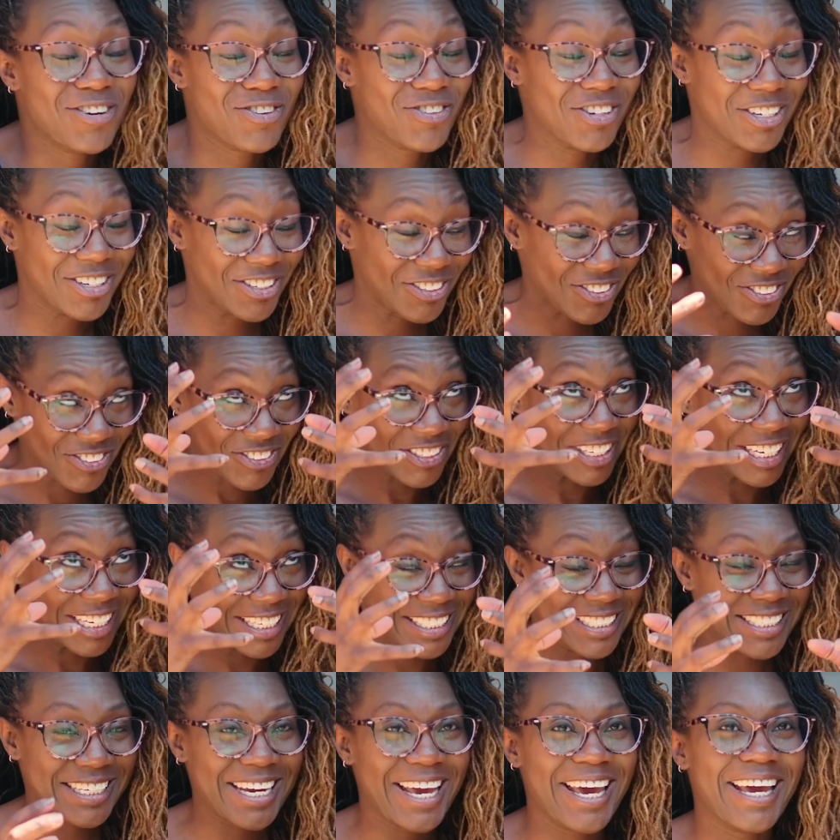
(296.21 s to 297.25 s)
I want to wring
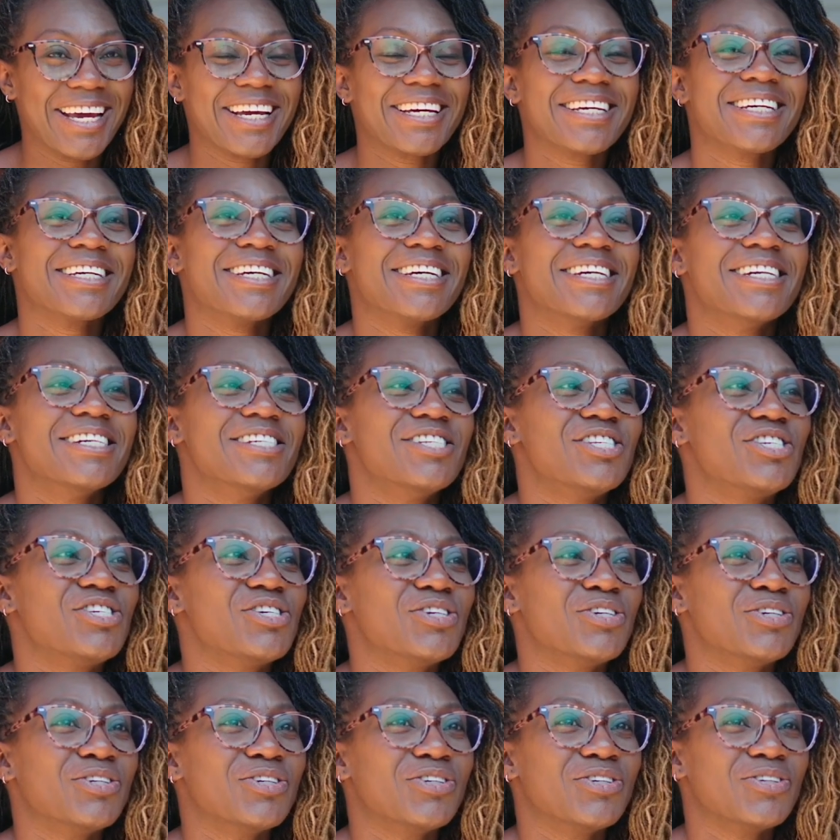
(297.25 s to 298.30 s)
his neck,
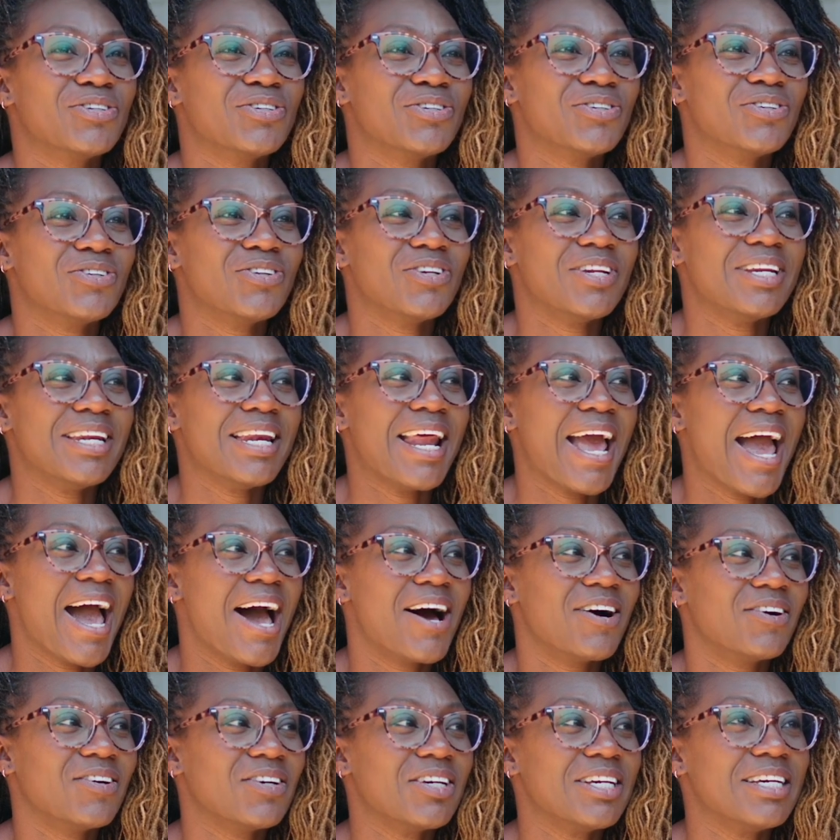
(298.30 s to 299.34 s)
to
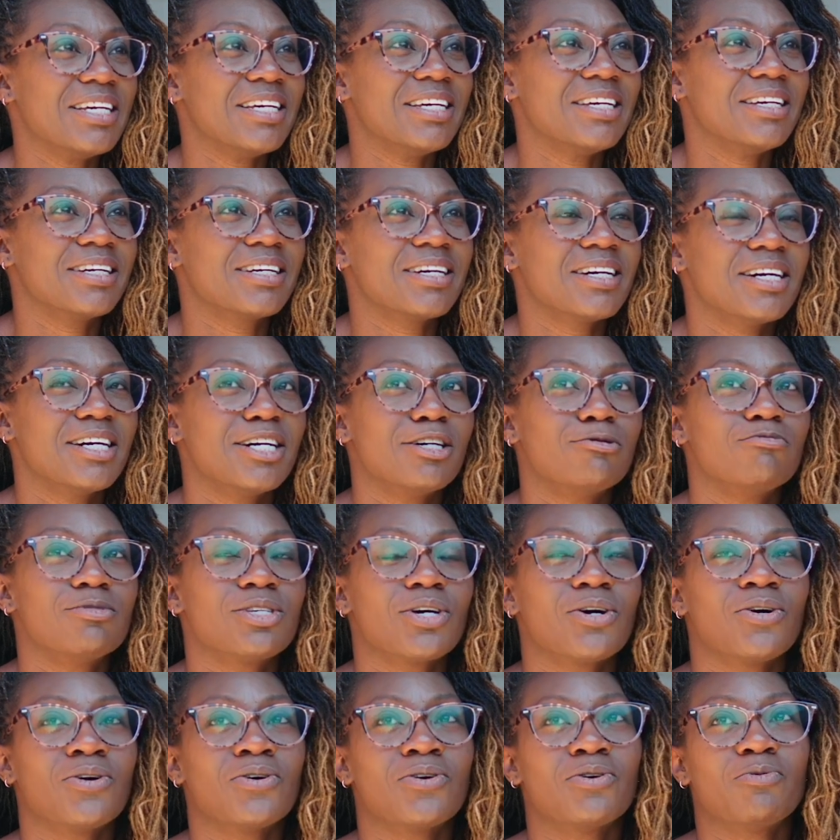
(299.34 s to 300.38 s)
now he comes
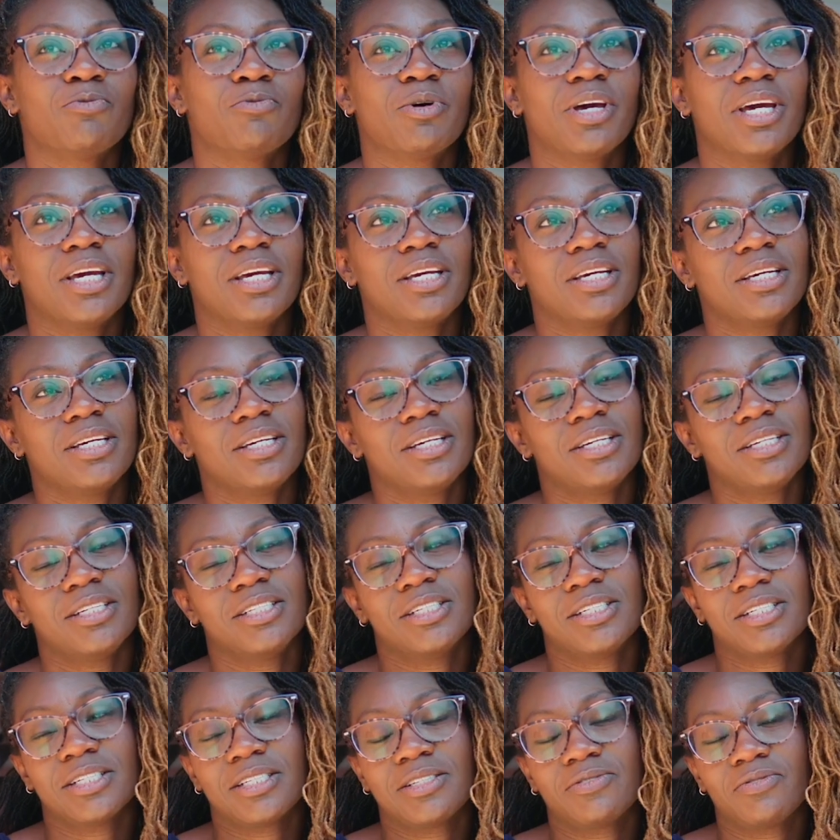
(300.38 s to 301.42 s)
home and he
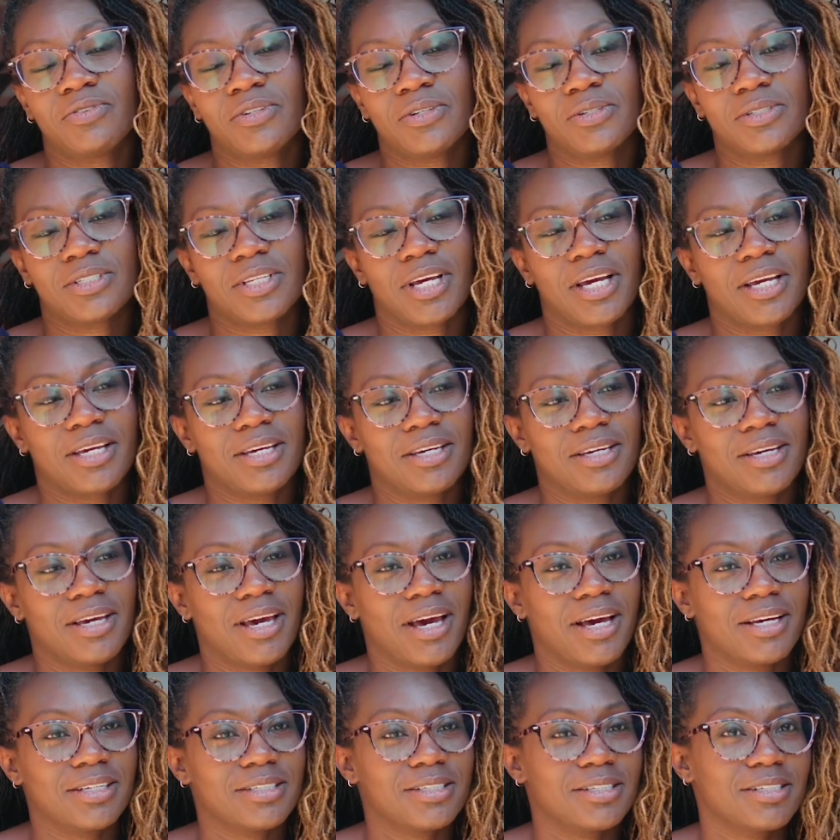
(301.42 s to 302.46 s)
just feels like he has